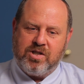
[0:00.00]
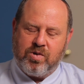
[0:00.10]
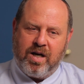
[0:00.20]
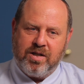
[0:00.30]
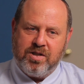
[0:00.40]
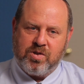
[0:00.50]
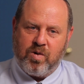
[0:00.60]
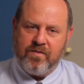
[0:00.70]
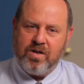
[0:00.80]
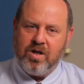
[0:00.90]
trying to
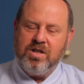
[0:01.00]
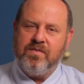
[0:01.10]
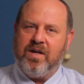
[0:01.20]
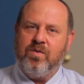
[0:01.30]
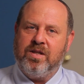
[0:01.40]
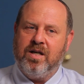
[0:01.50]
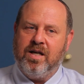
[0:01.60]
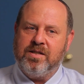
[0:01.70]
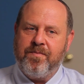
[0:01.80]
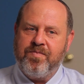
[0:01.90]
sort of cultivate within
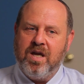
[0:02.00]
us.